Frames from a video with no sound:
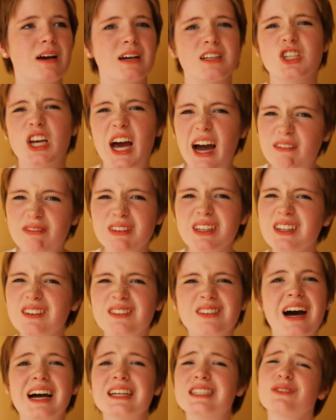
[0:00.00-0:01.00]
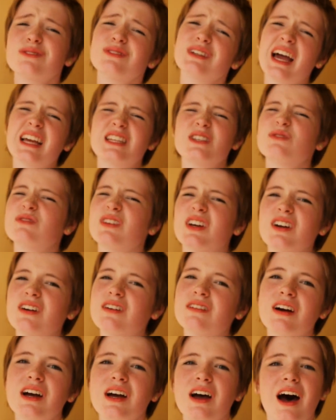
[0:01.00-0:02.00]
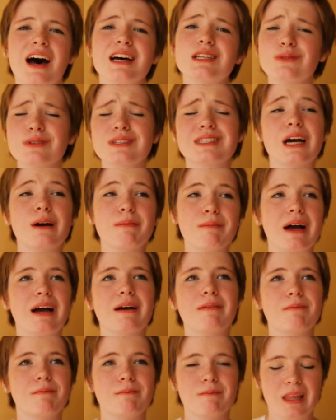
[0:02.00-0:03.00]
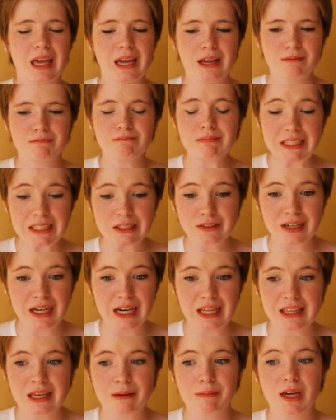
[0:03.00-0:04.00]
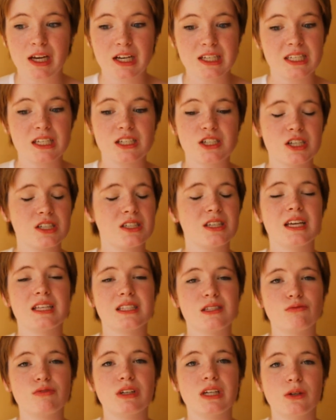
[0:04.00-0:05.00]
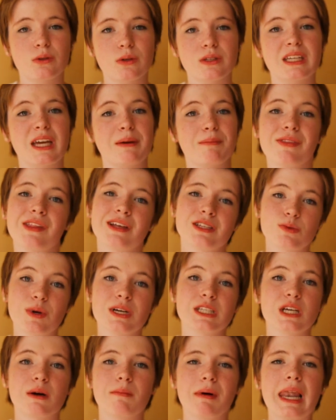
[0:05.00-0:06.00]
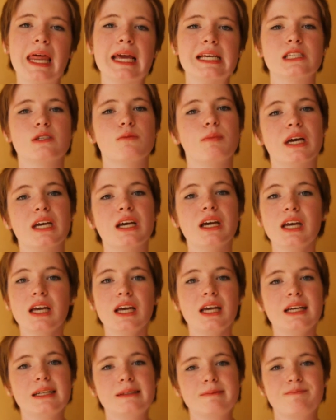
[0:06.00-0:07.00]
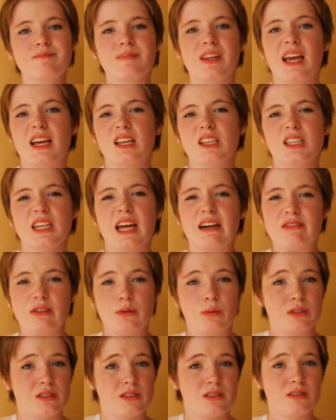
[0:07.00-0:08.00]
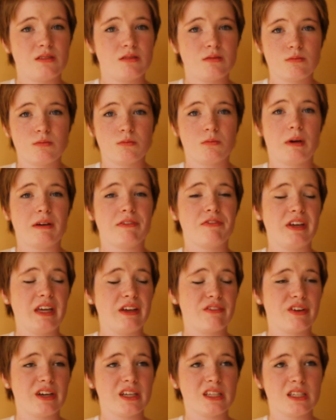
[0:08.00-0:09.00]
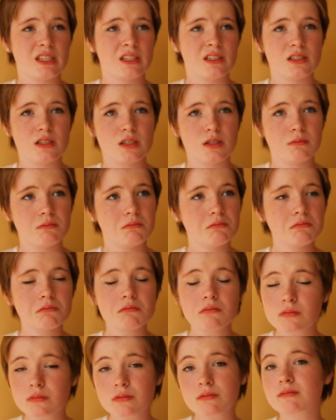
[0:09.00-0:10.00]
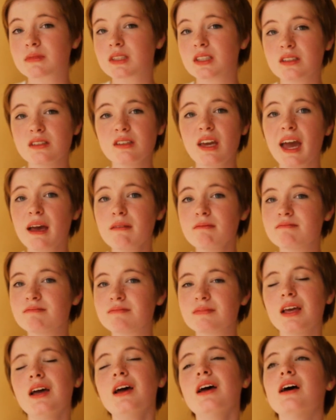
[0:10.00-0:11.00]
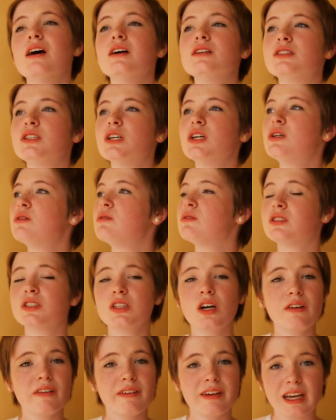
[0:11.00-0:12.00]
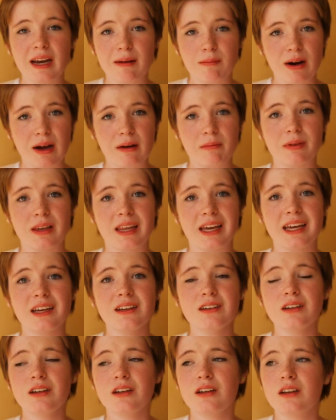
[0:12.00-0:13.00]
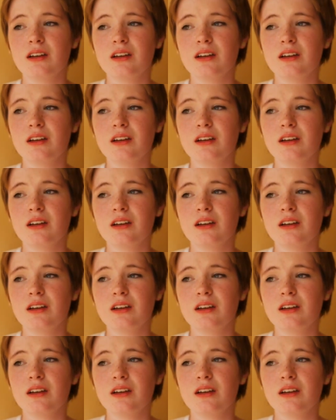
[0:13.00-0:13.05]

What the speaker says: chavvy, or I don't know. I don't want to sound like mean or anything because it's a really cool name and that's why it's on my list, but it never was my favourite, and yeah. So sorry I'm rambling.